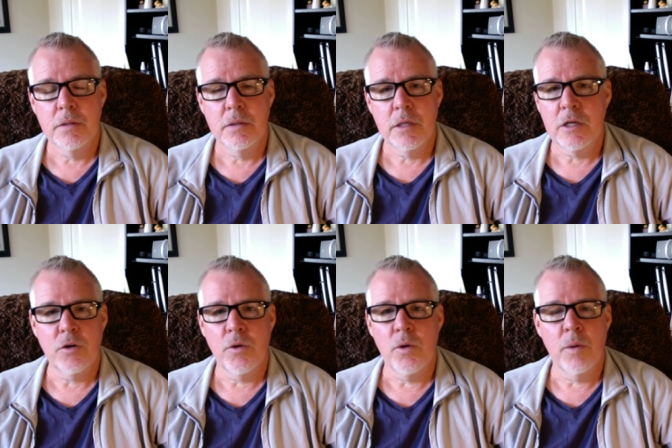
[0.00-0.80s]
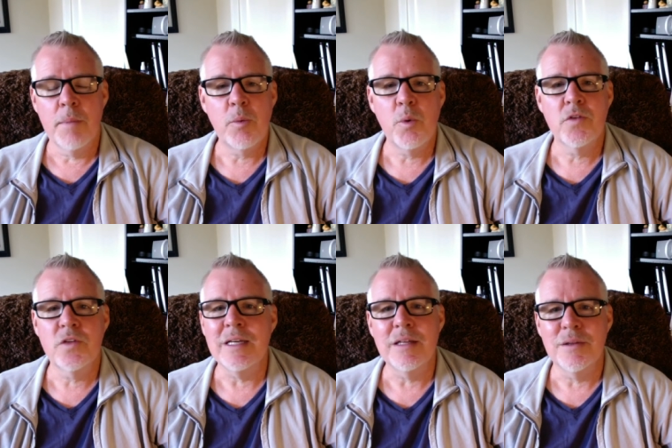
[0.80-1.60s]
Get to growing. Mine
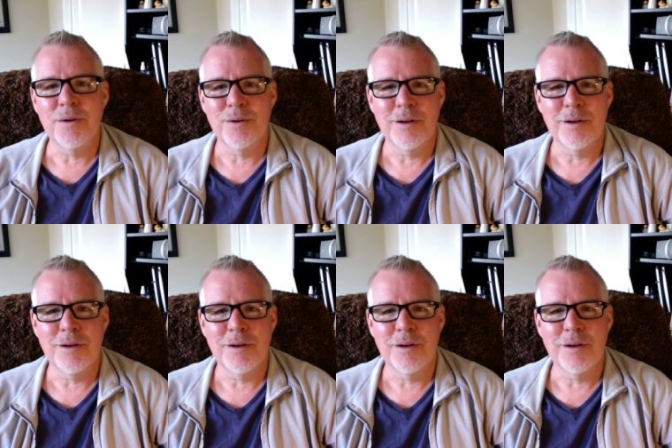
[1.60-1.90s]
wasn't either.